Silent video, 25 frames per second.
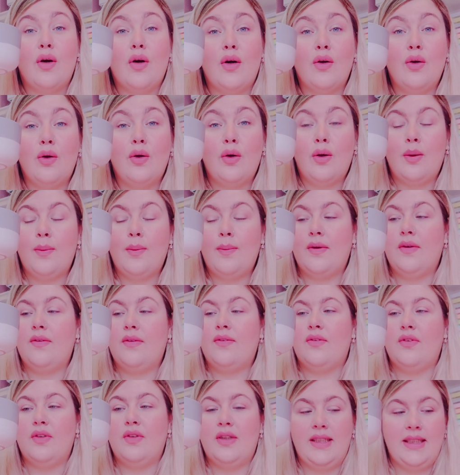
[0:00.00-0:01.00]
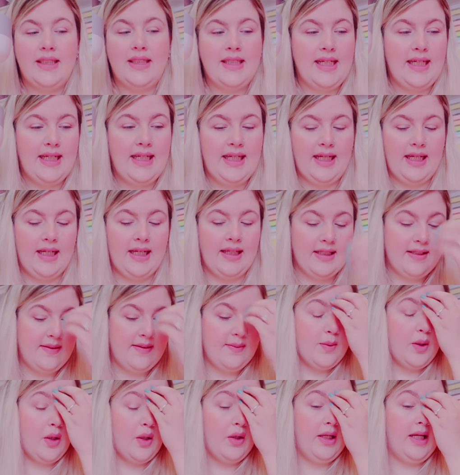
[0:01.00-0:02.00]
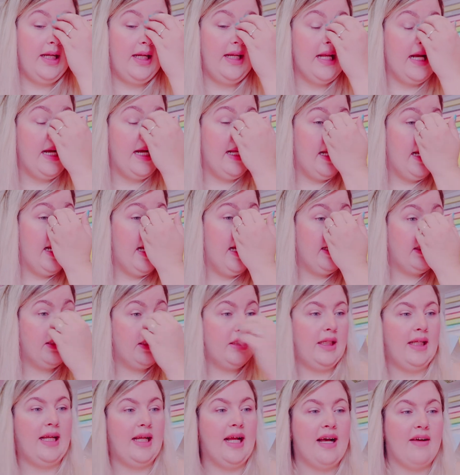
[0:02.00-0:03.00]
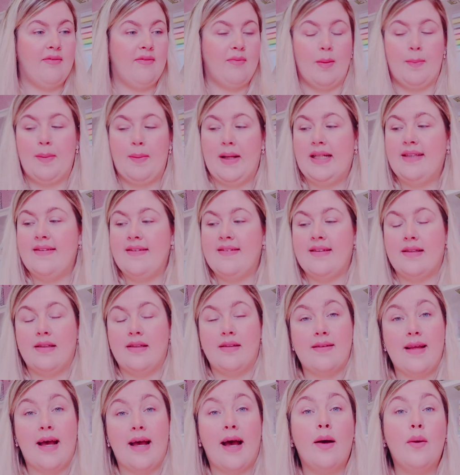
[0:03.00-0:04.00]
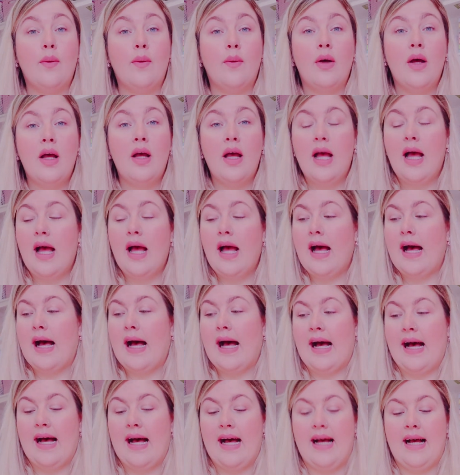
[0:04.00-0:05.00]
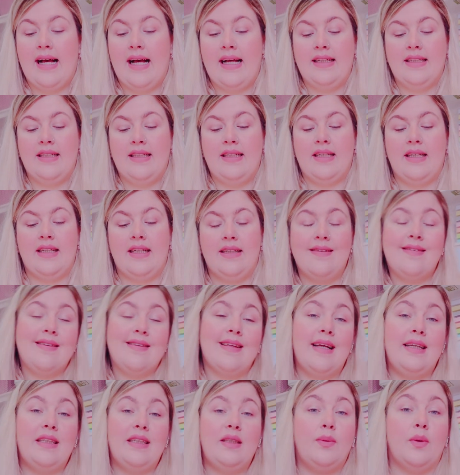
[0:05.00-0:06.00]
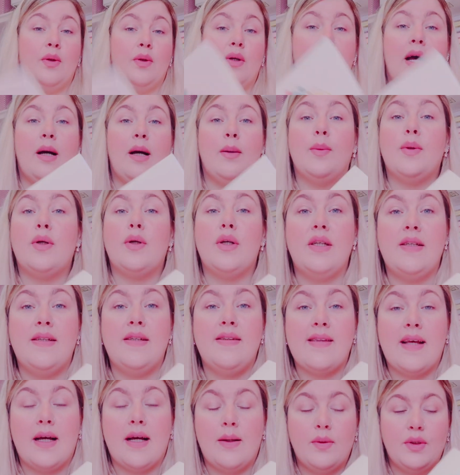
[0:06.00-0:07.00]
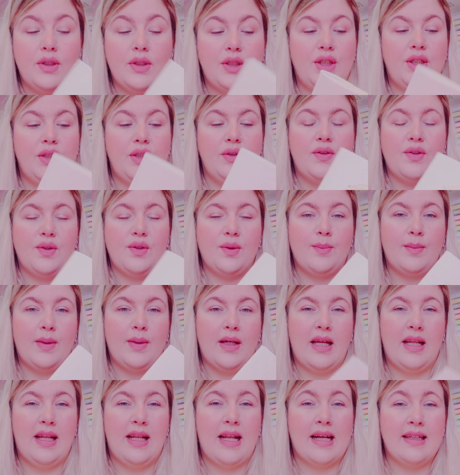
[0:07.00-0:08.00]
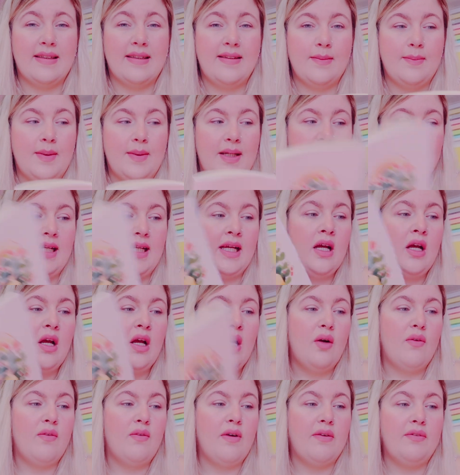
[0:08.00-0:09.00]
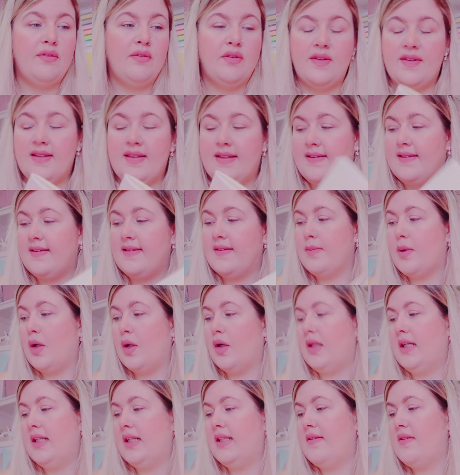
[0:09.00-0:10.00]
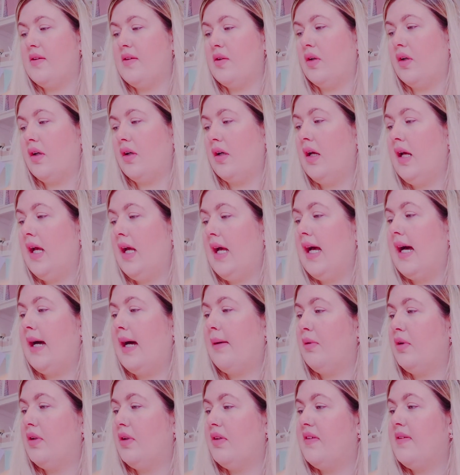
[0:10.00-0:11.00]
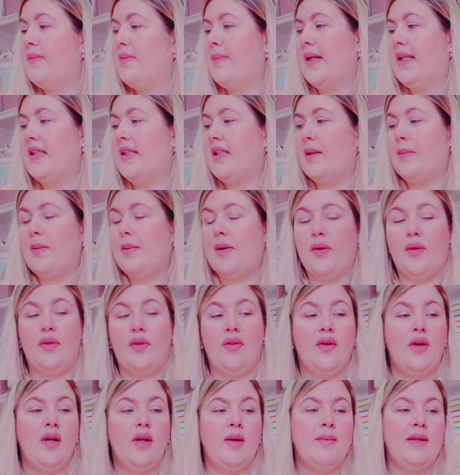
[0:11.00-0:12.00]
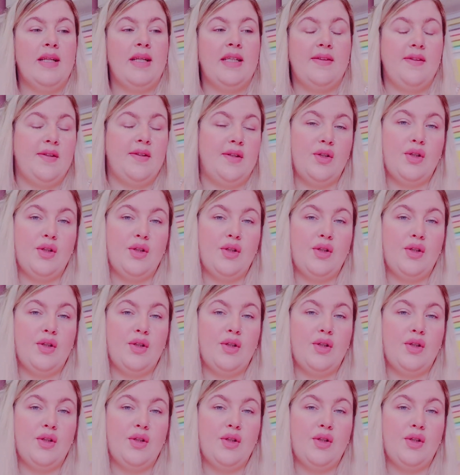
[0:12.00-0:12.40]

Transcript: got a cup of green tea this morning and I actually have my pencils out and a sketchbook out because I want to do some anatomy references this morning. So I'm going to spend about 30 minutes